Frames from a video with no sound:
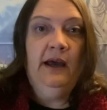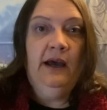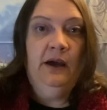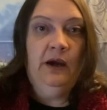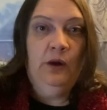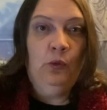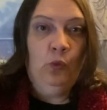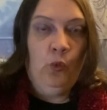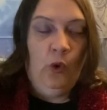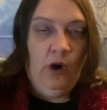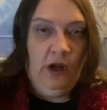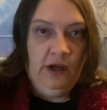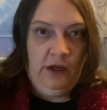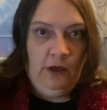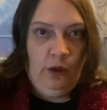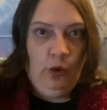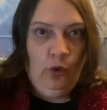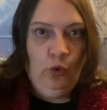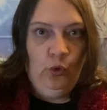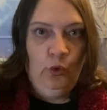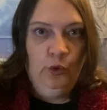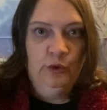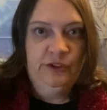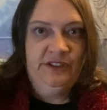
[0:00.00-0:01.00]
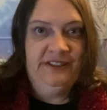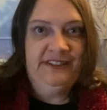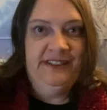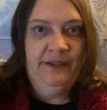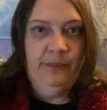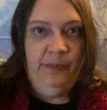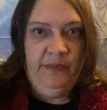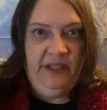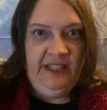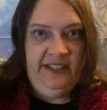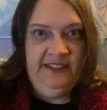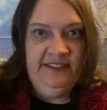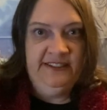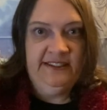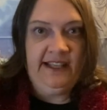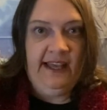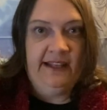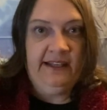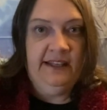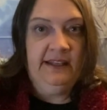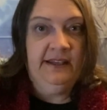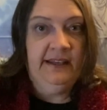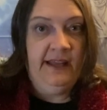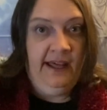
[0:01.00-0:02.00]
one lord's demesne
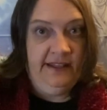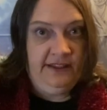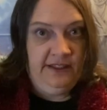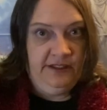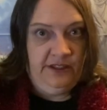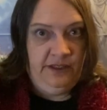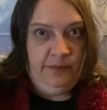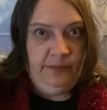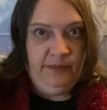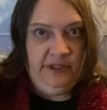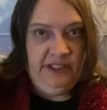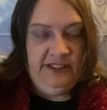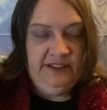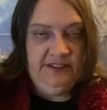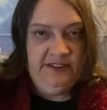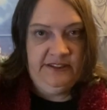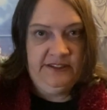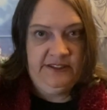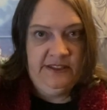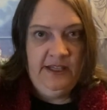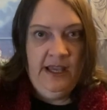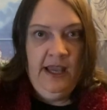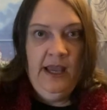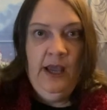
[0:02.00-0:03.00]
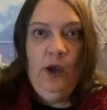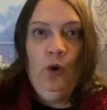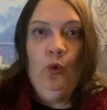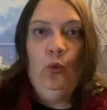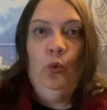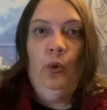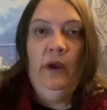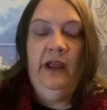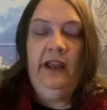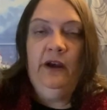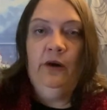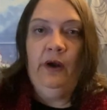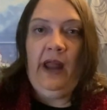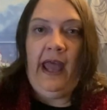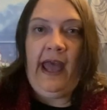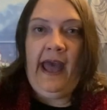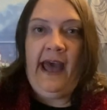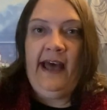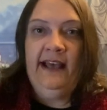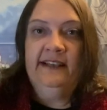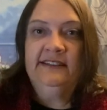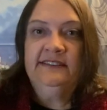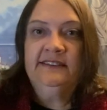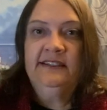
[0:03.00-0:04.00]
and another demesne,
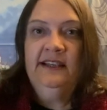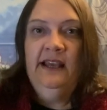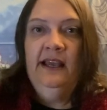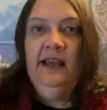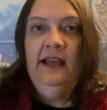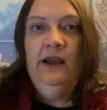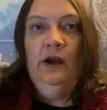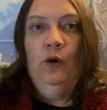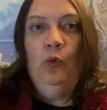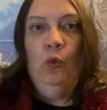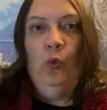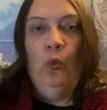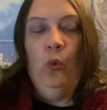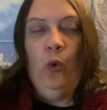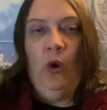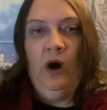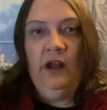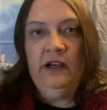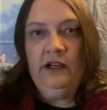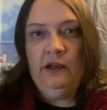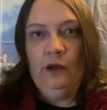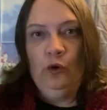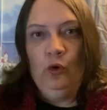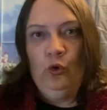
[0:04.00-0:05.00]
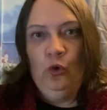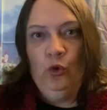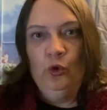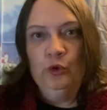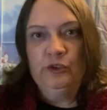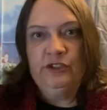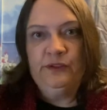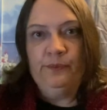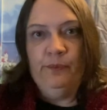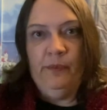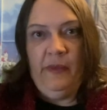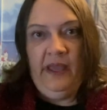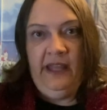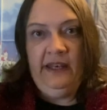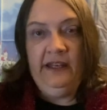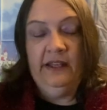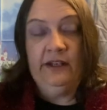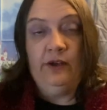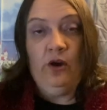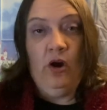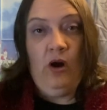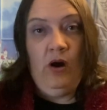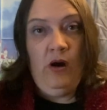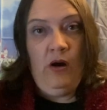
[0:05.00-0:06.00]
whereas one lord's men
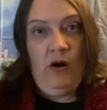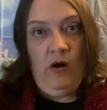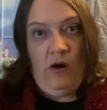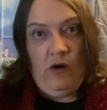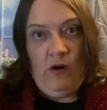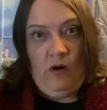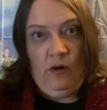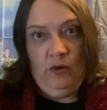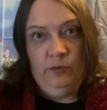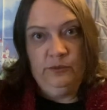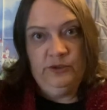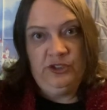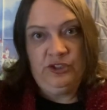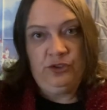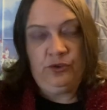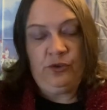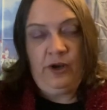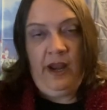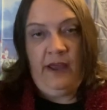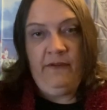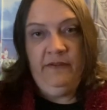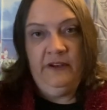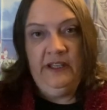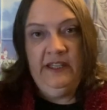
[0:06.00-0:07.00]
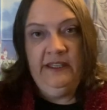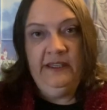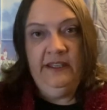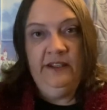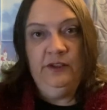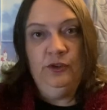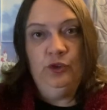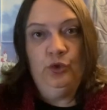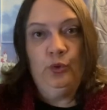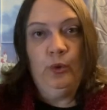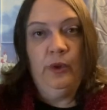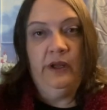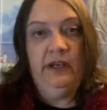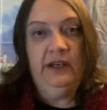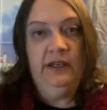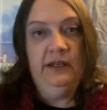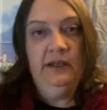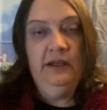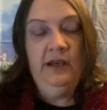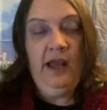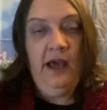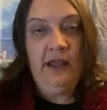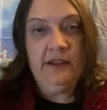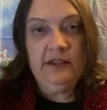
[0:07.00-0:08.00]
at arms traveling into
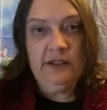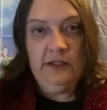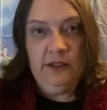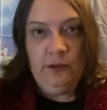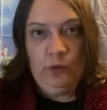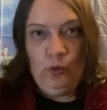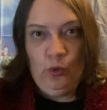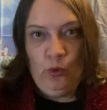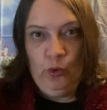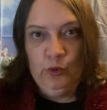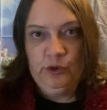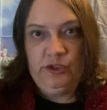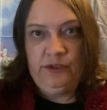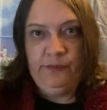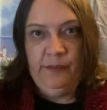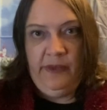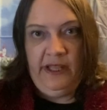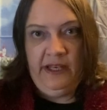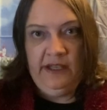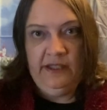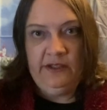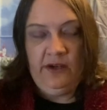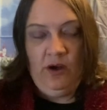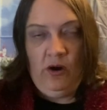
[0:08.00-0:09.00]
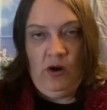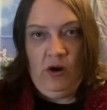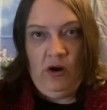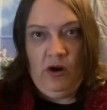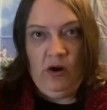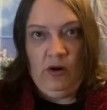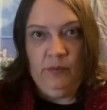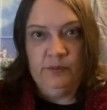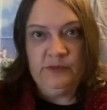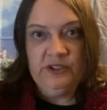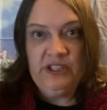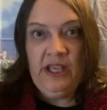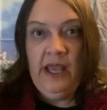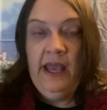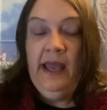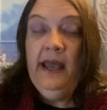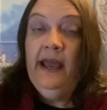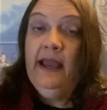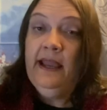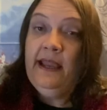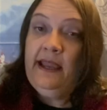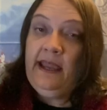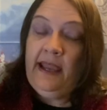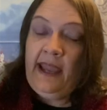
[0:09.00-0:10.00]
another lord's men at arms
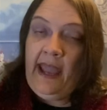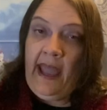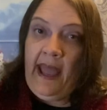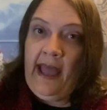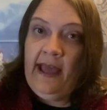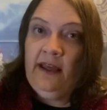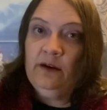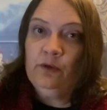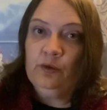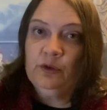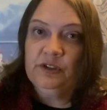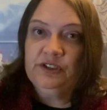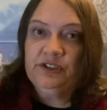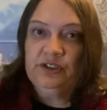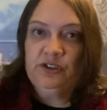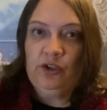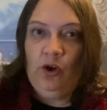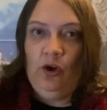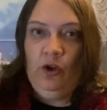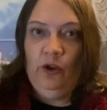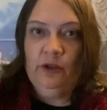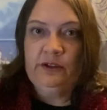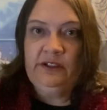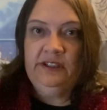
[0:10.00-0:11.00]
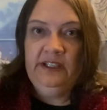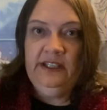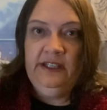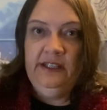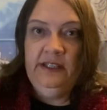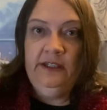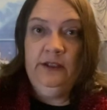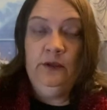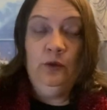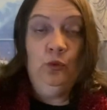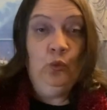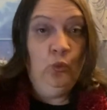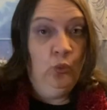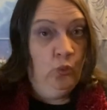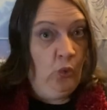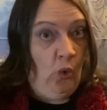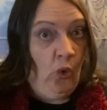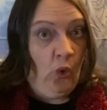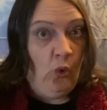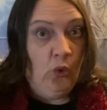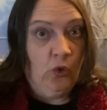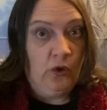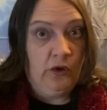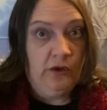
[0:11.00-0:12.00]
can result in
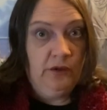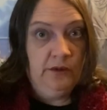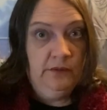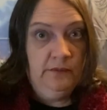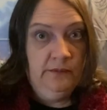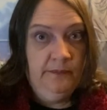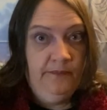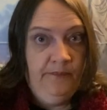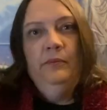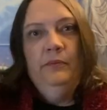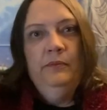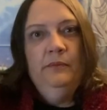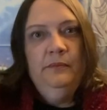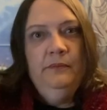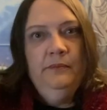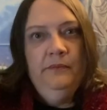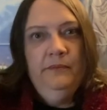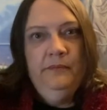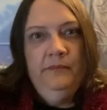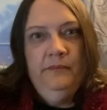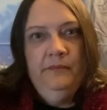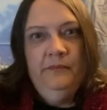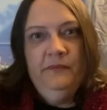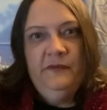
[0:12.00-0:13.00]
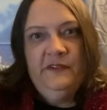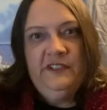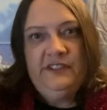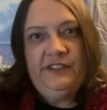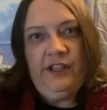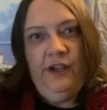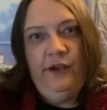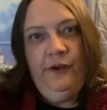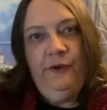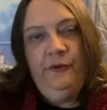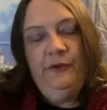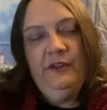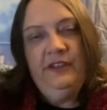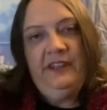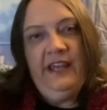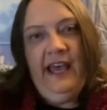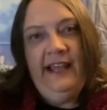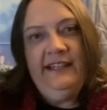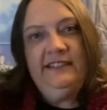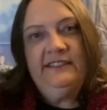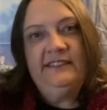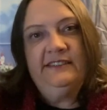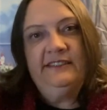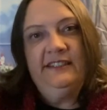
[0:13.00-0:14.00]
war. So
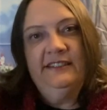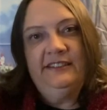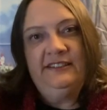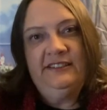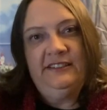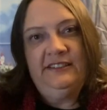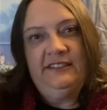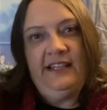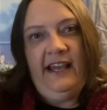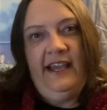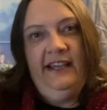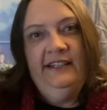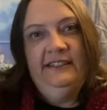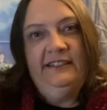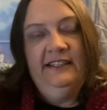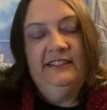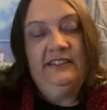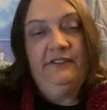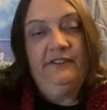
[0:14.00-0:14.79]
that's the state as a